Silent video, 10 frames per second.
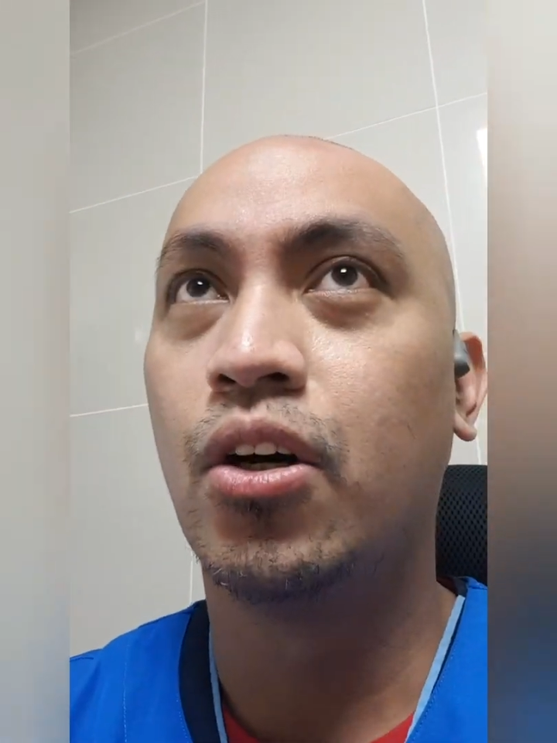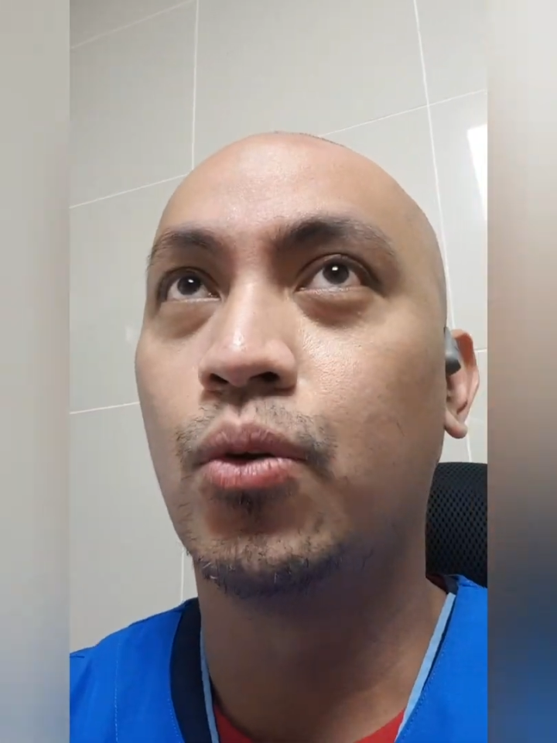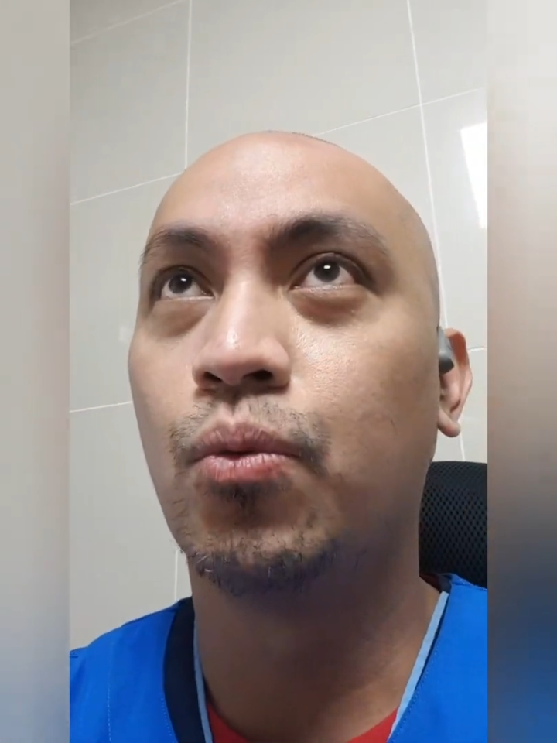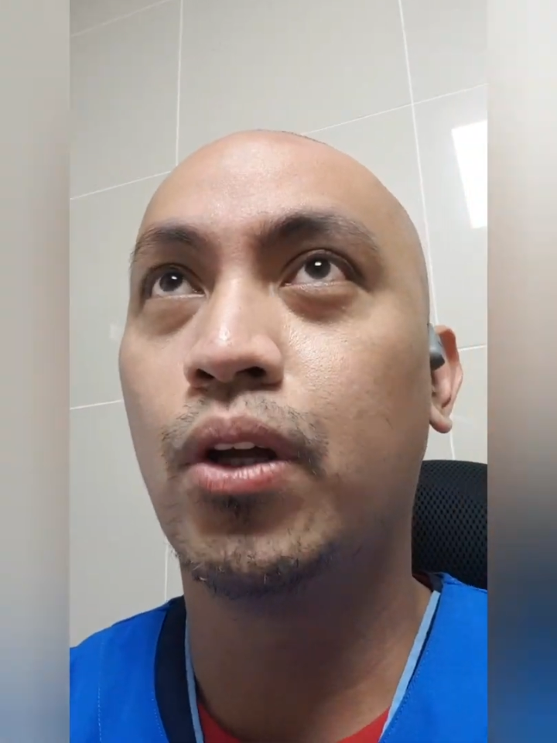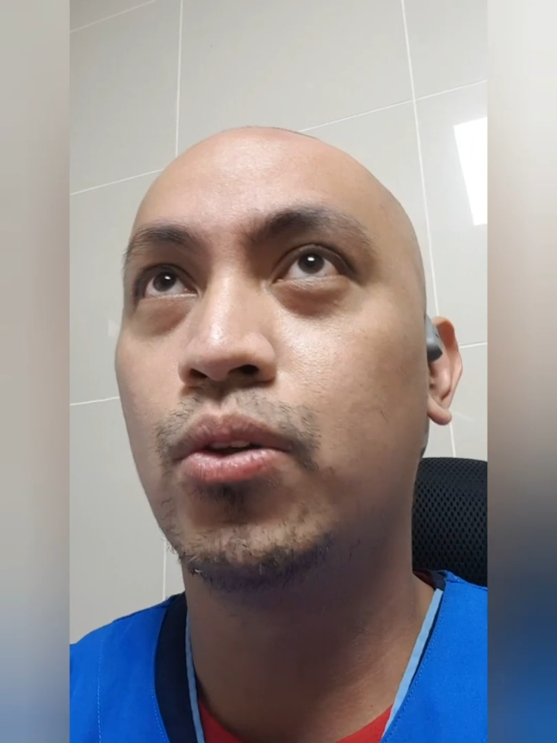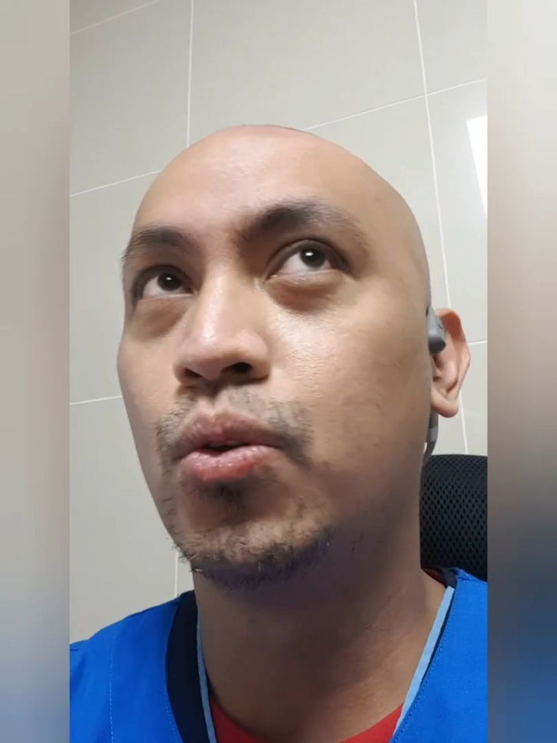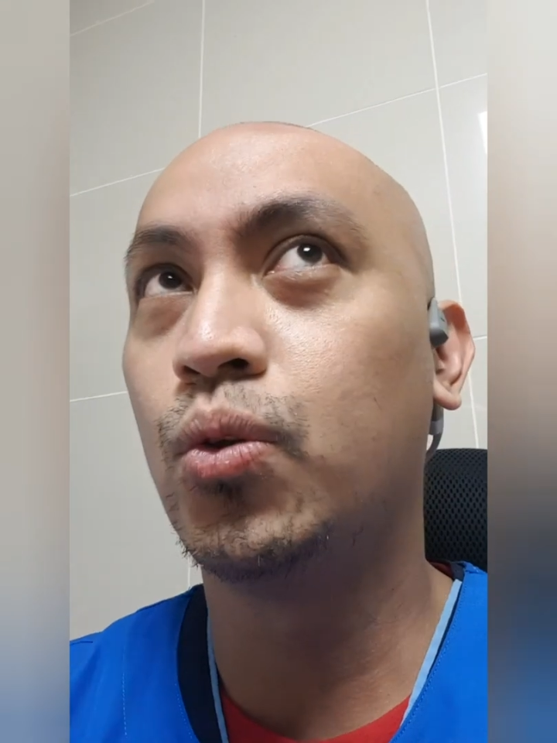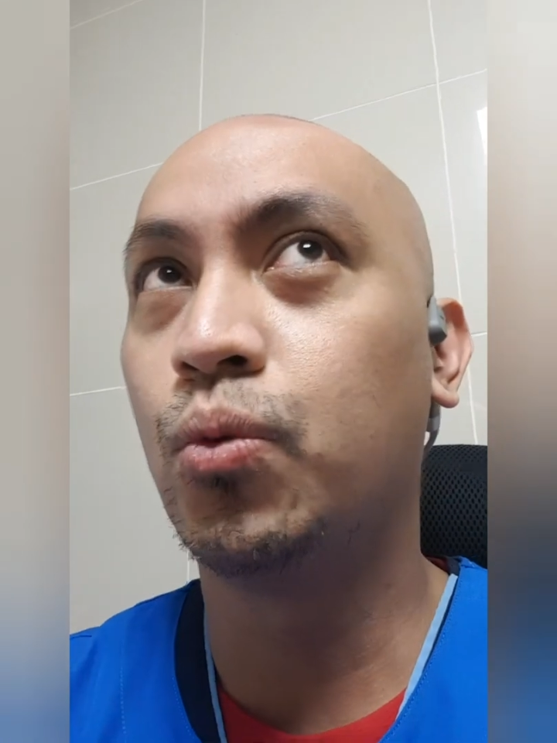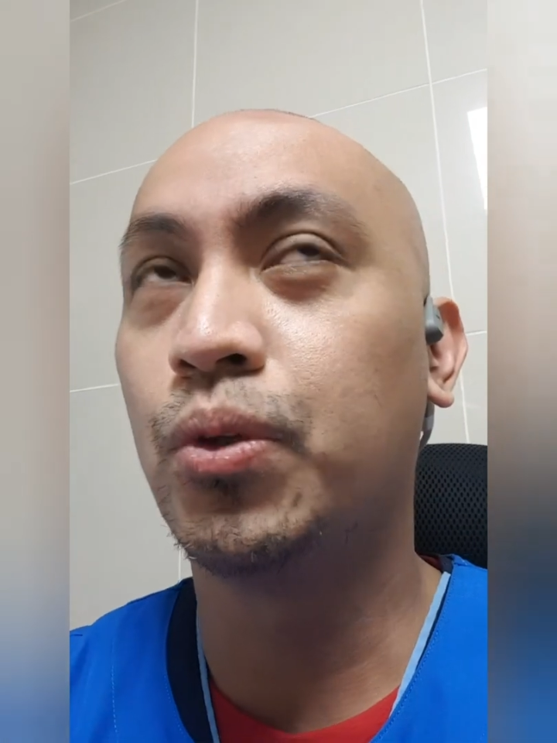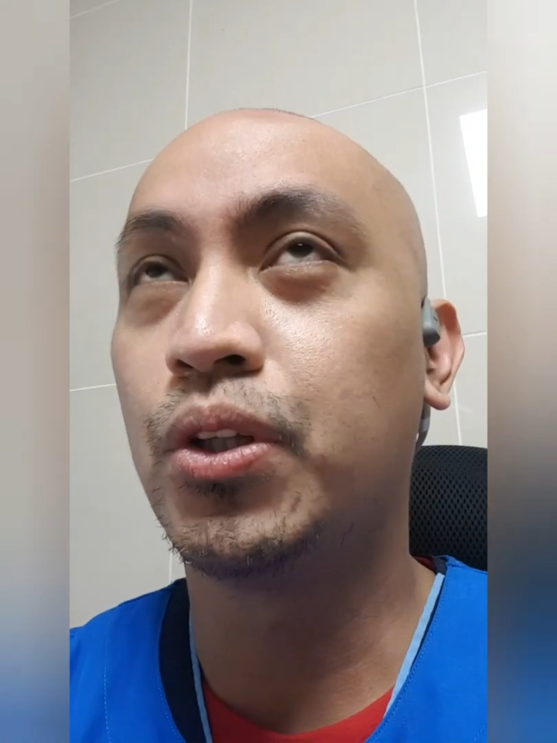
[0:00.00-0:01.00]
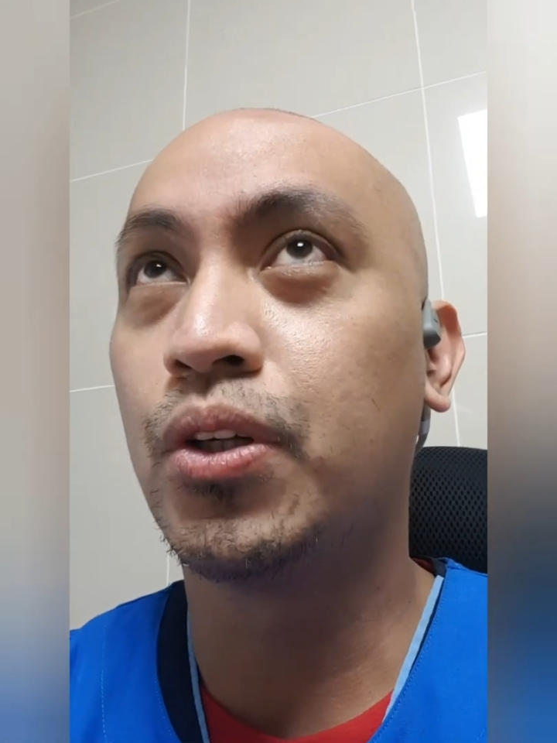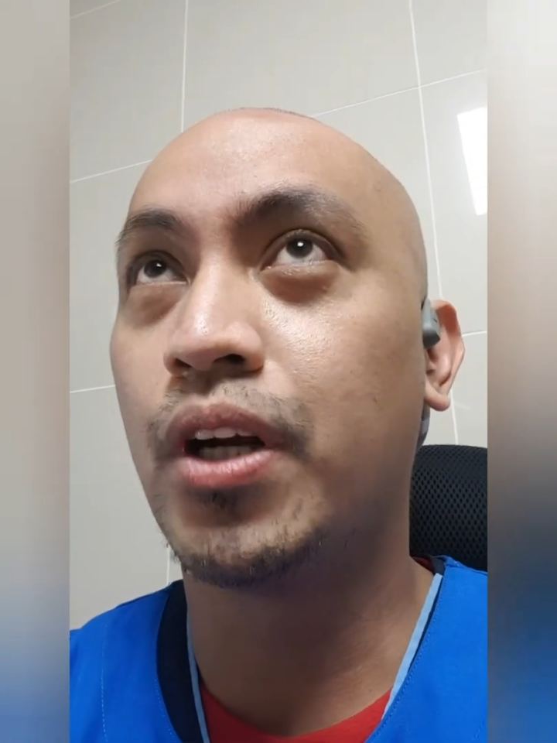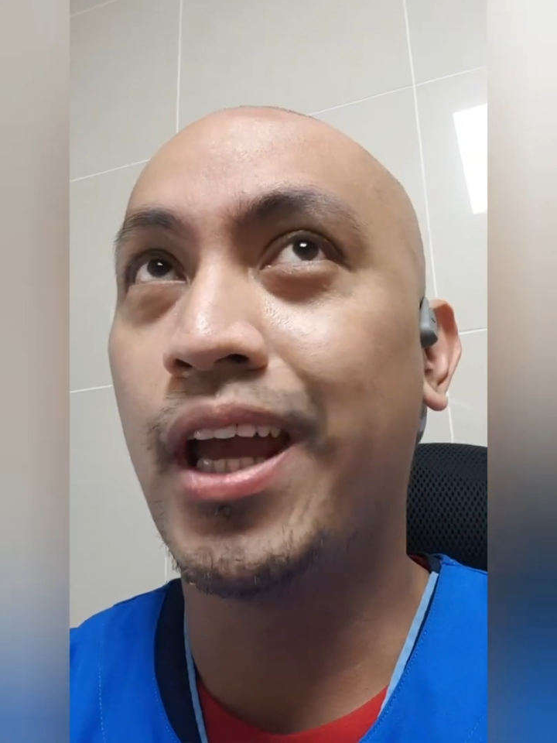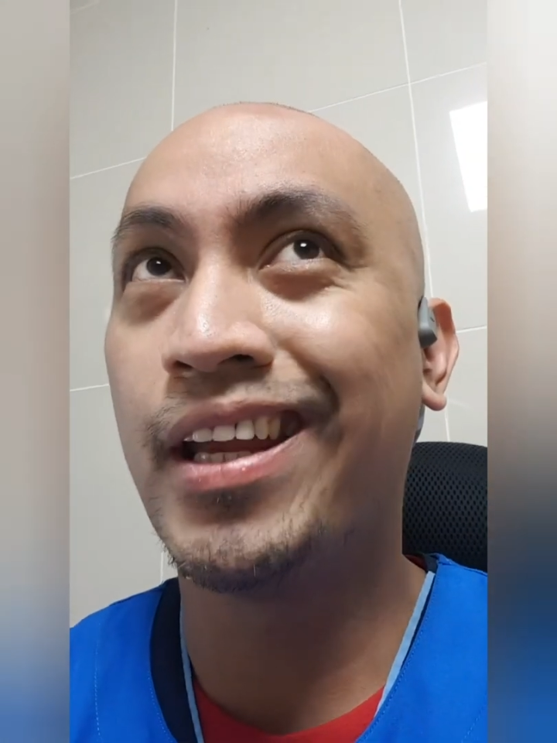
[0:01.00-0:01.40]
on what to do with your